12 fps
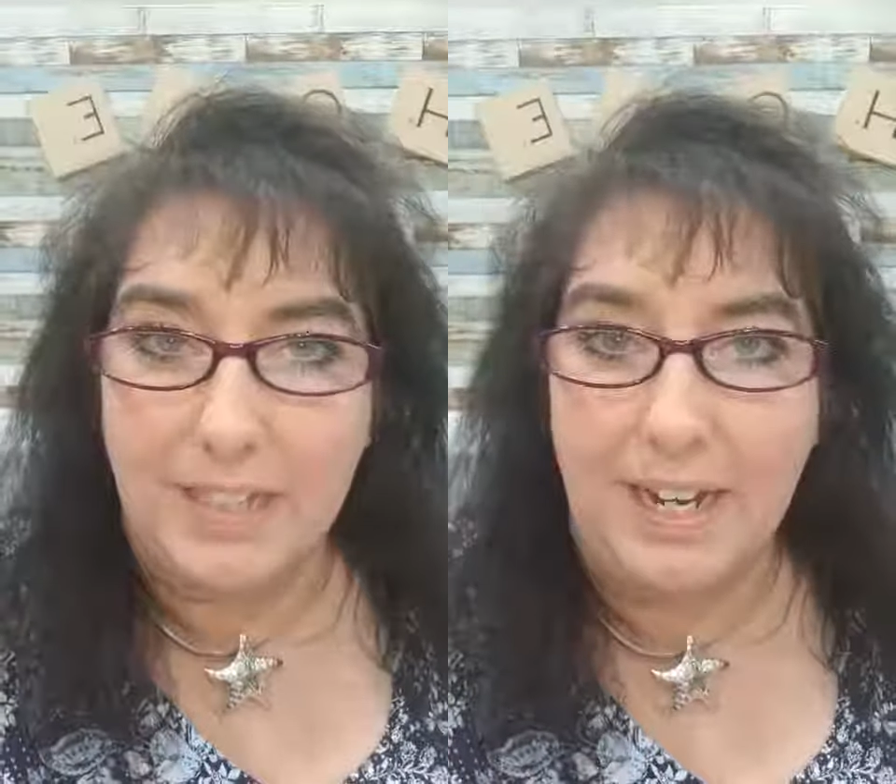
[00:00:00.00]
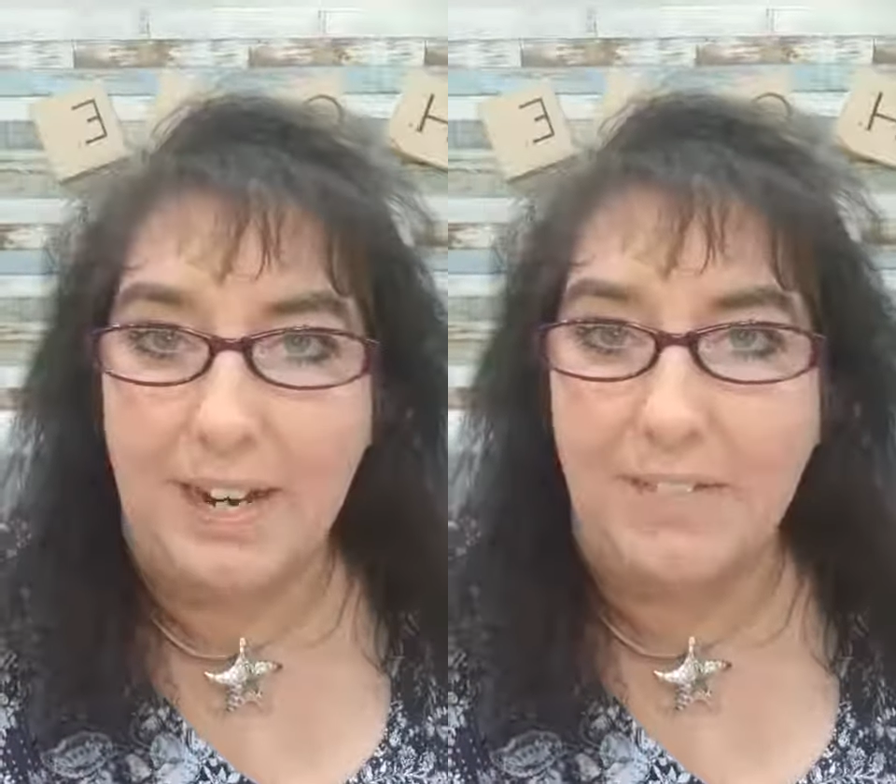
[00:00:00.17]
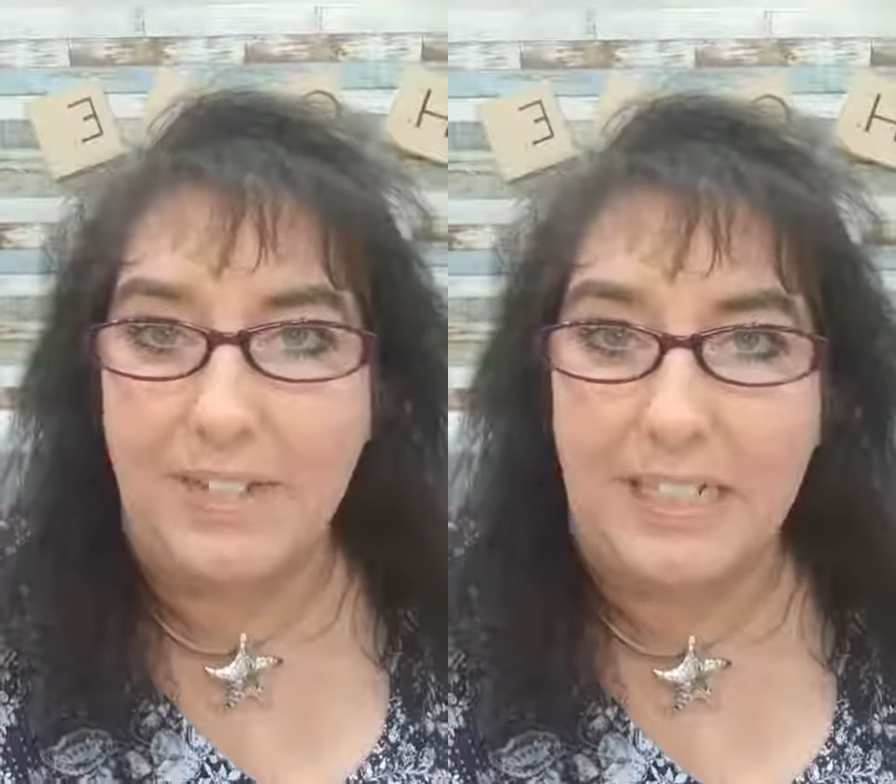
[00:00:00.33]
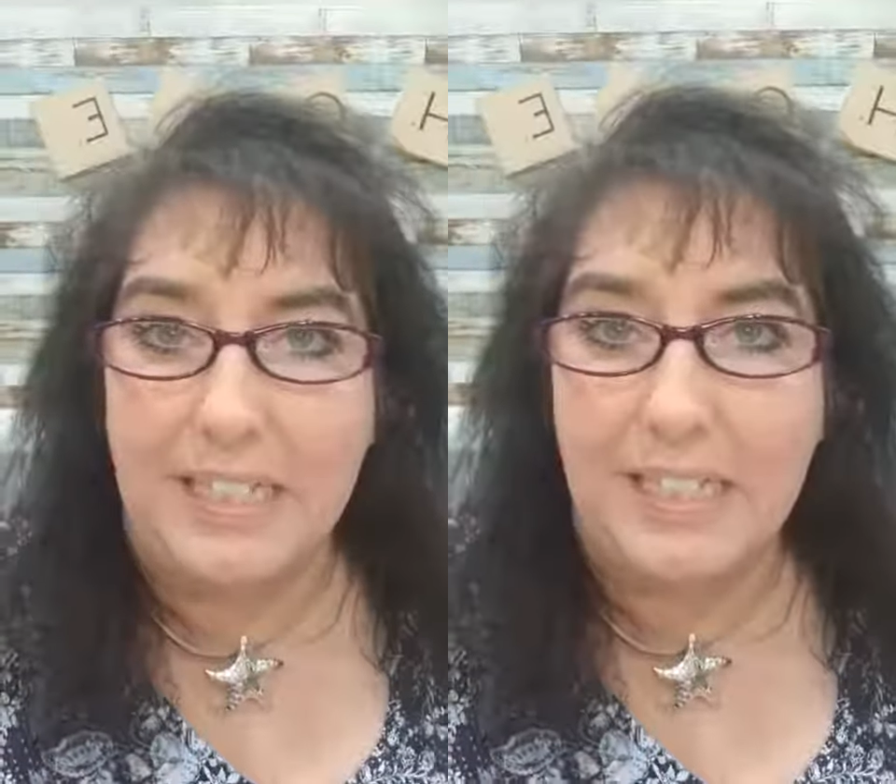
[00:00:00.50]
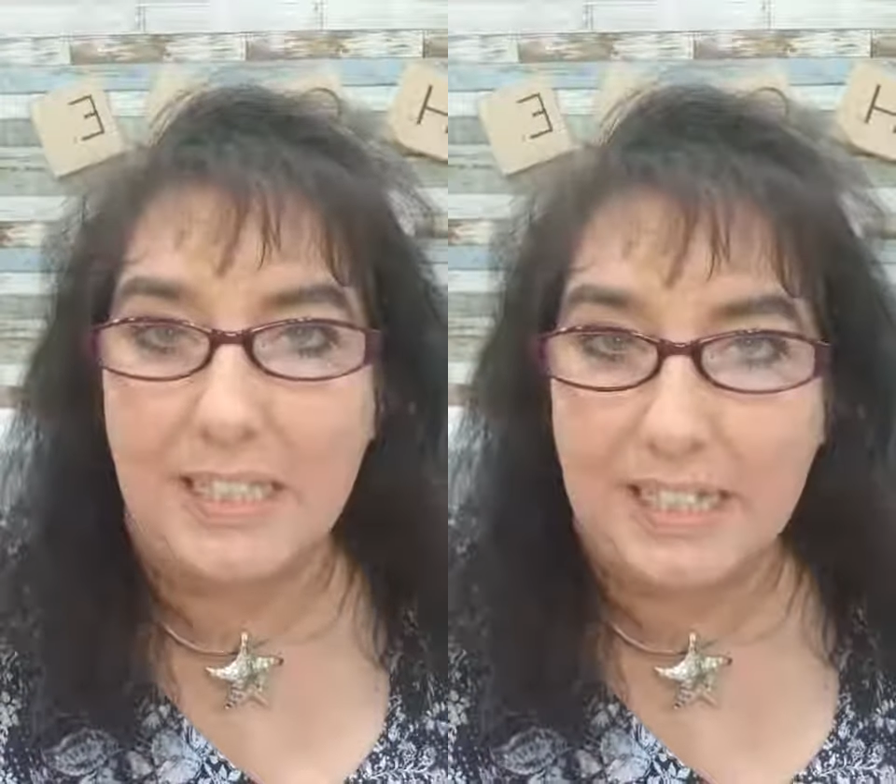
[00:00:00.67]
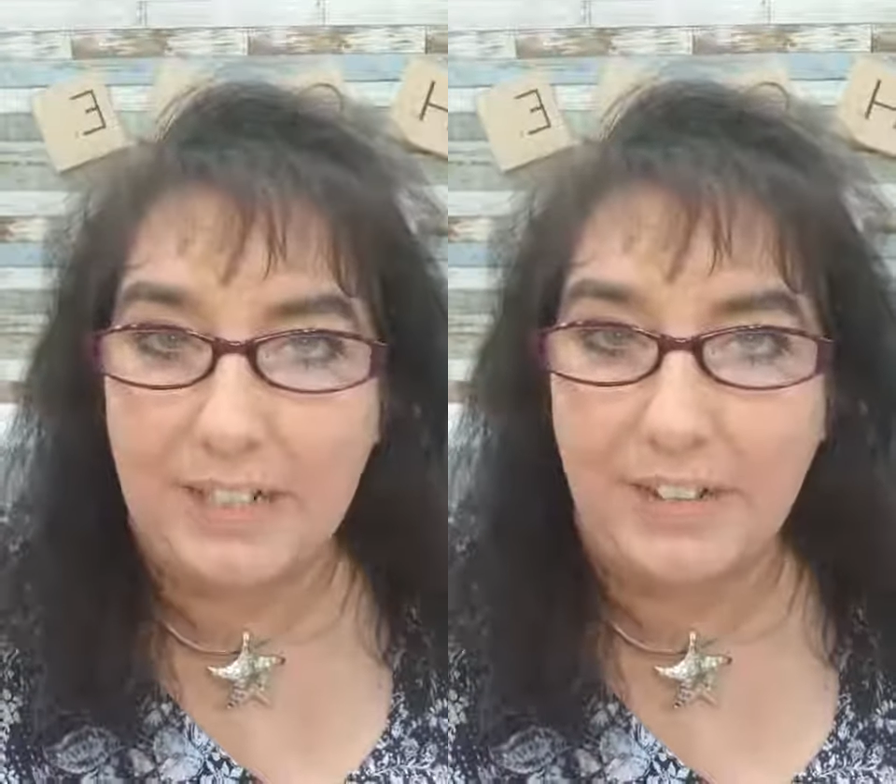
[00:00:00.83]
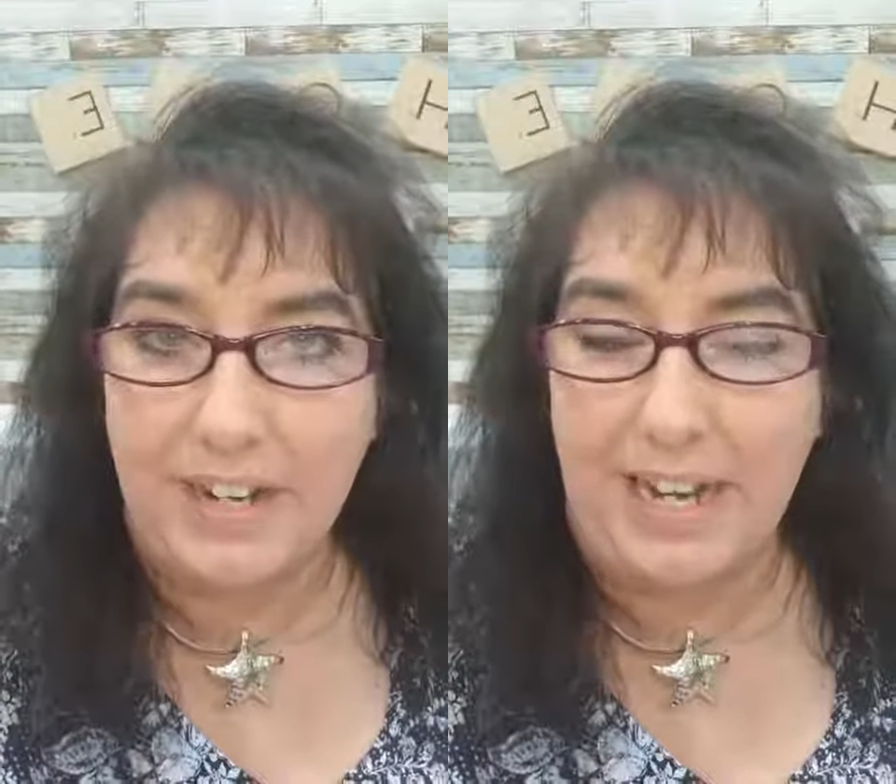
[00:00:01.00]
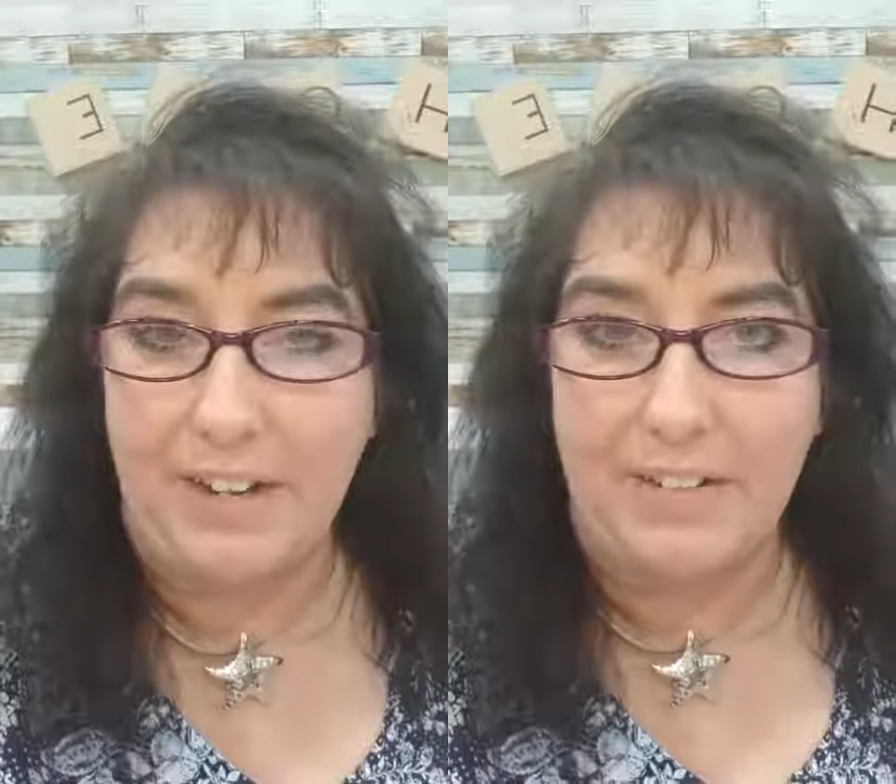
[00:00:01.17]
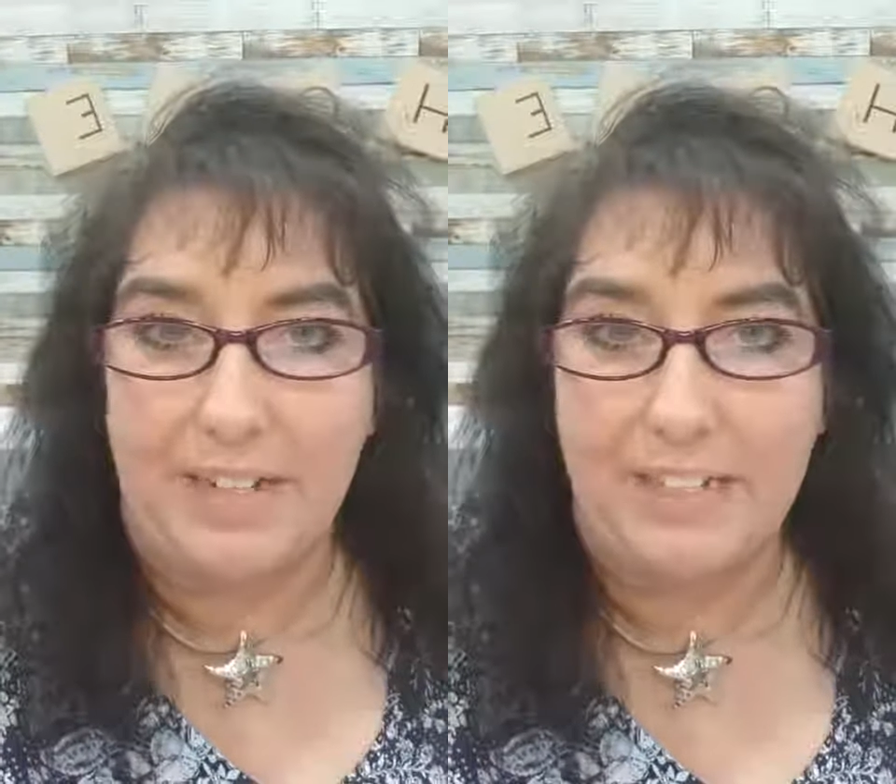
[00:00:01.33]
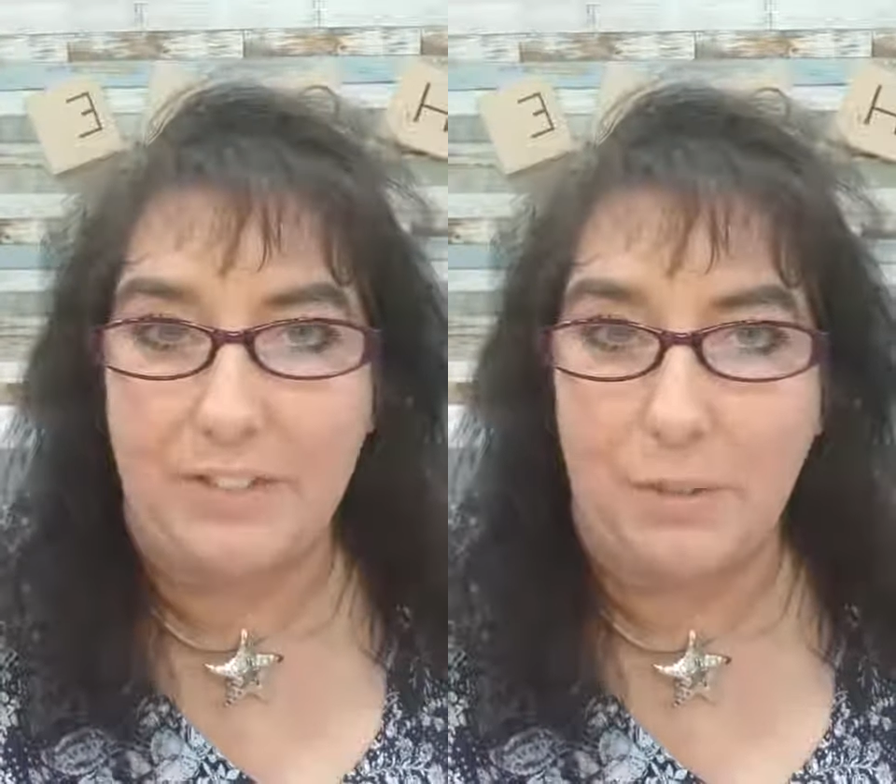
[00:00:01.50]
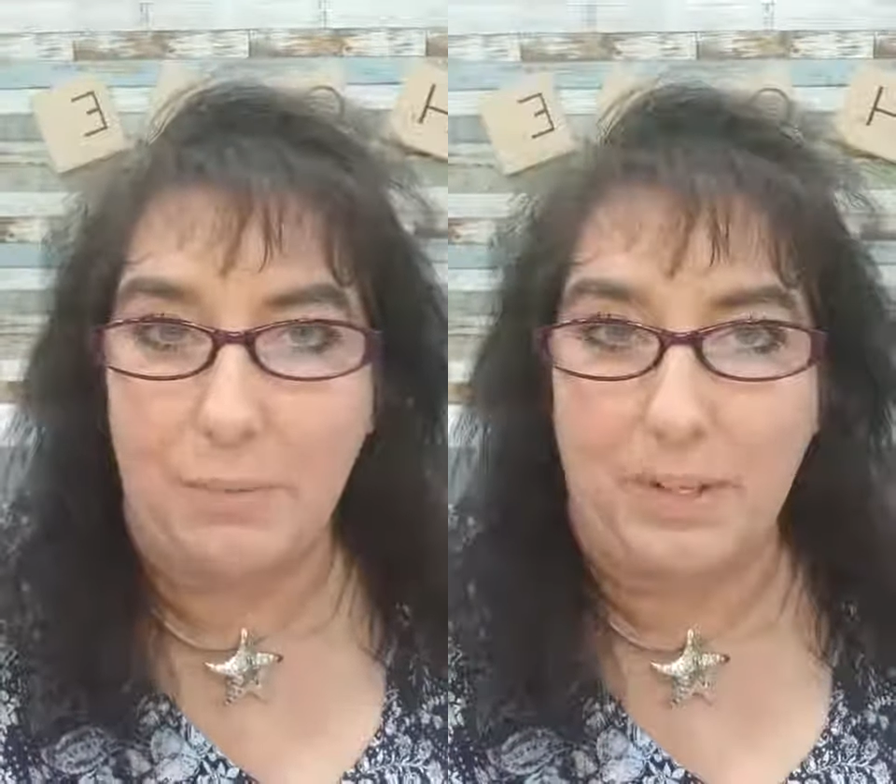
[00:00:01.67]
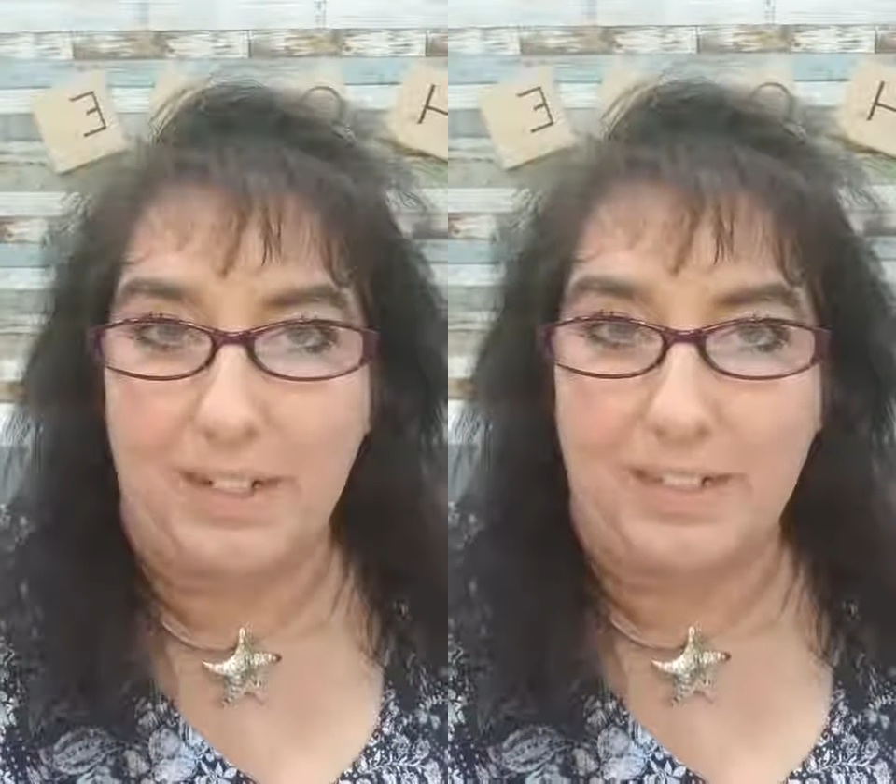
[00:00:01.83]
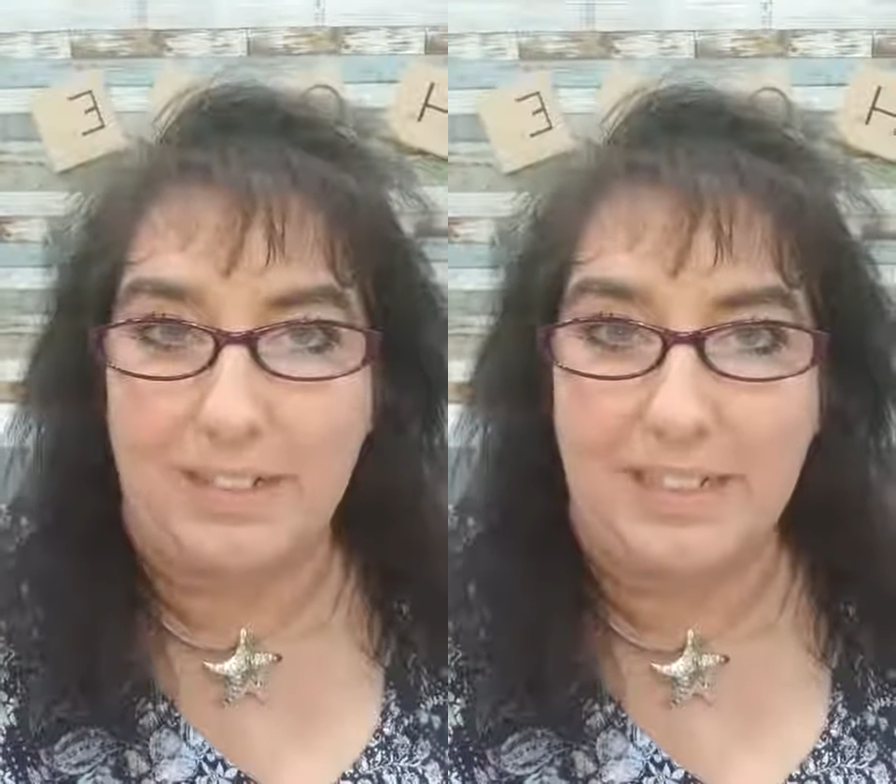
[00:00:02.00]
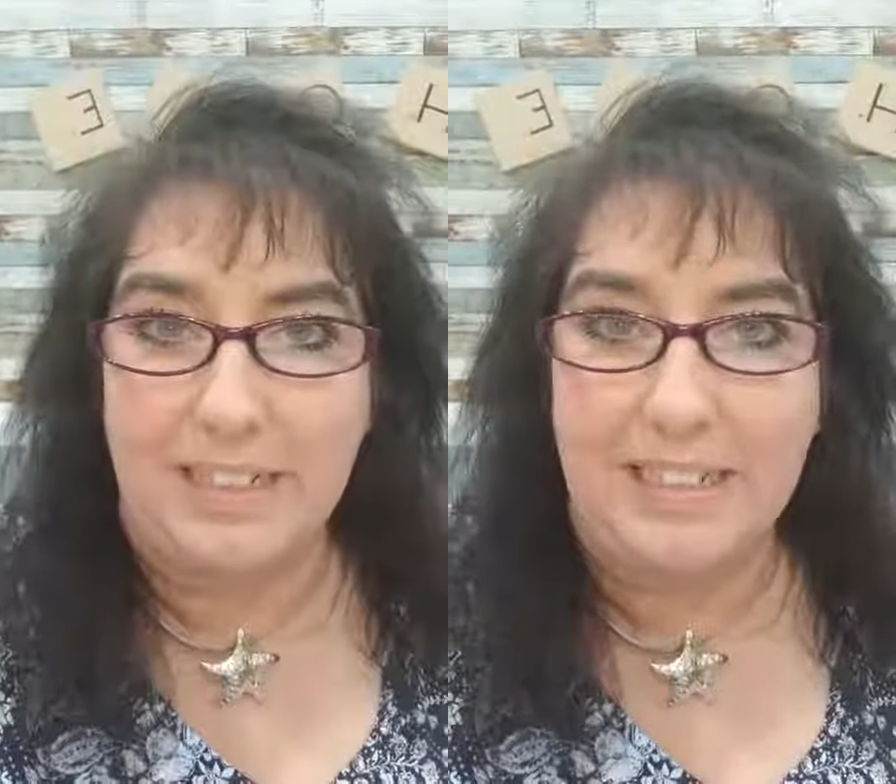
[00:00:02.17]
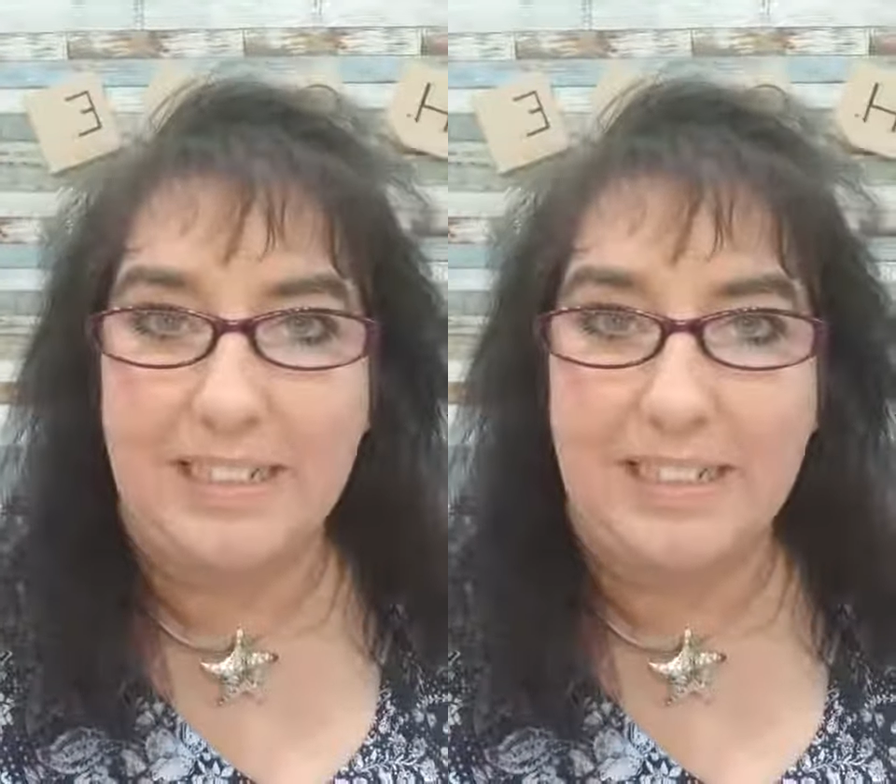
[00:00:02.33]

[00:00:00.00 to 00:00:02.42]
have a clear area to work.